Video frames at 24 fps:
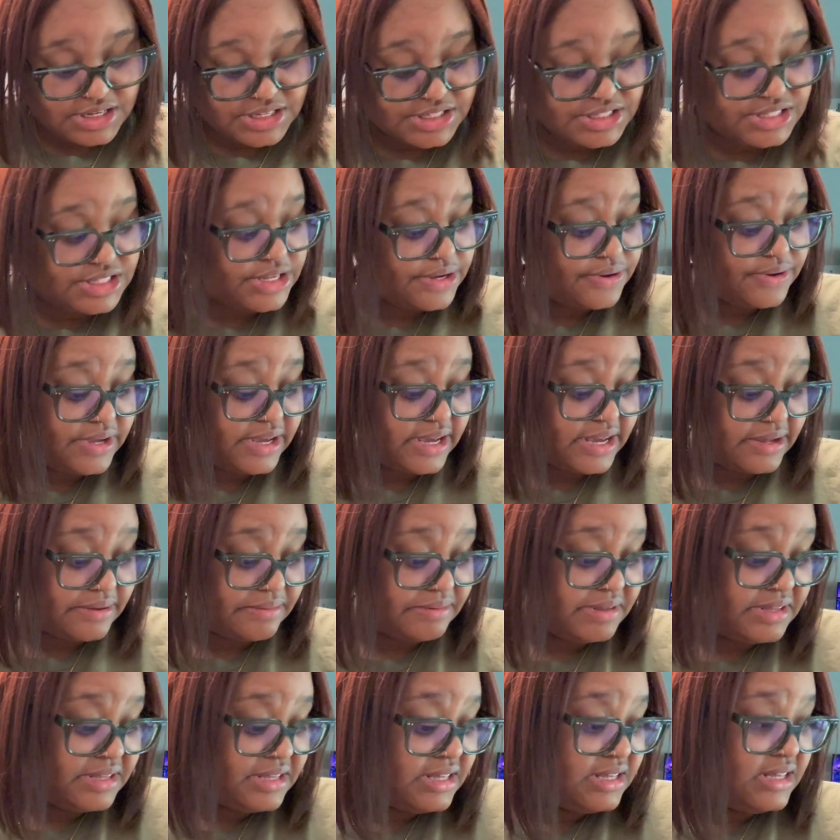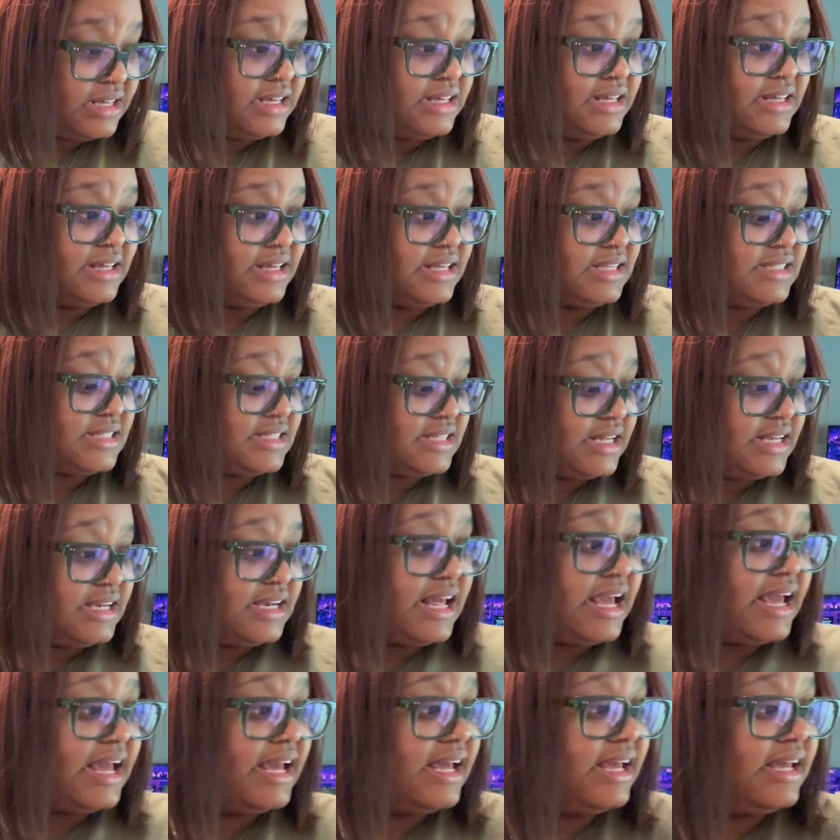So yeah, it's
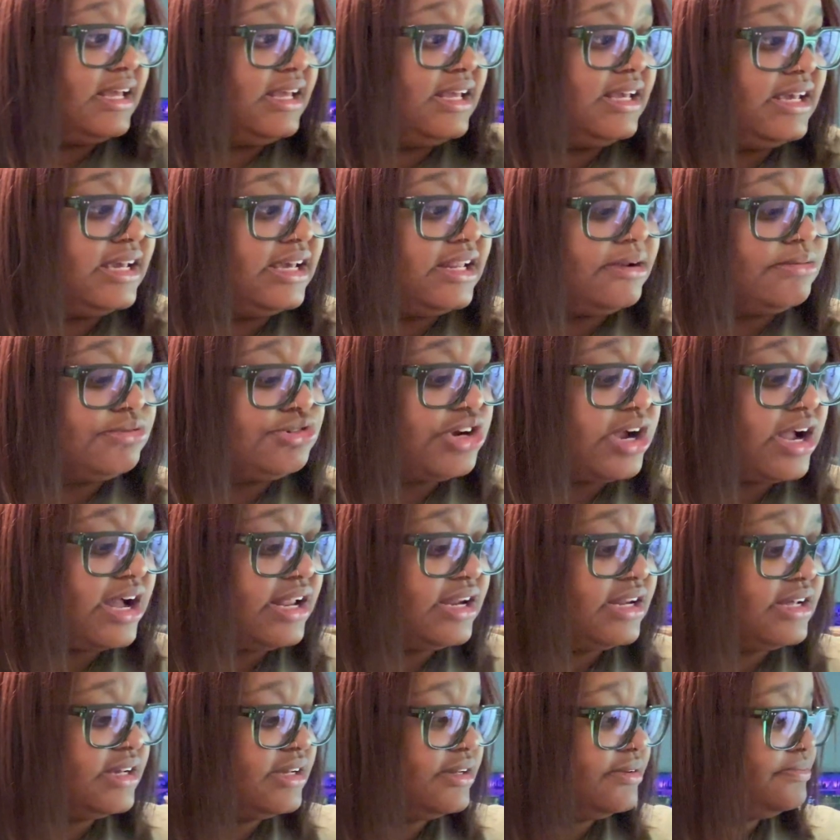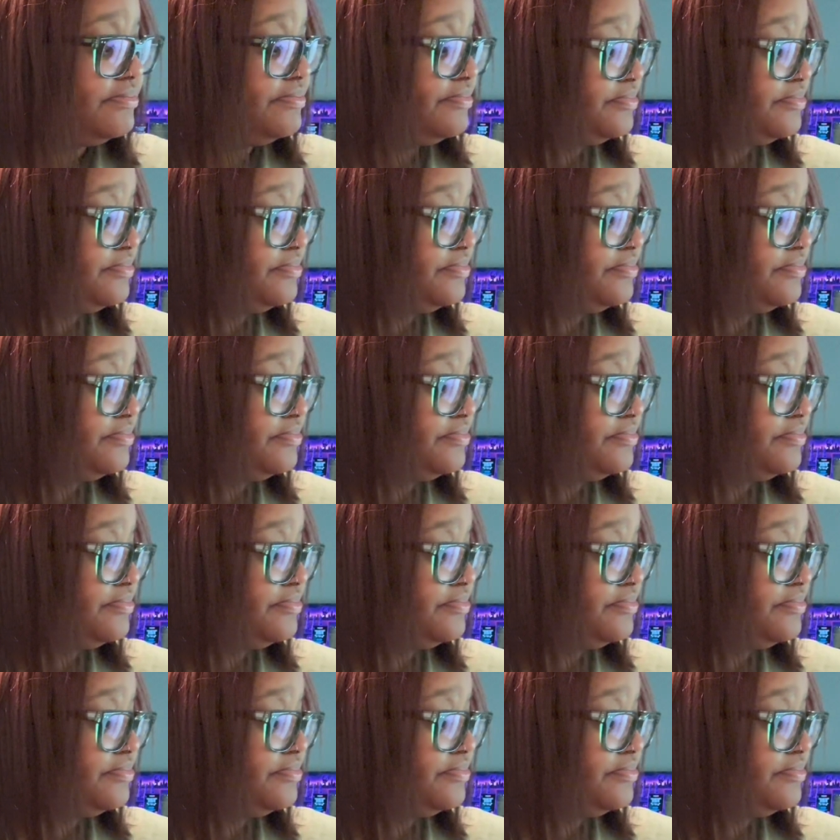Sunday, and I'm trying to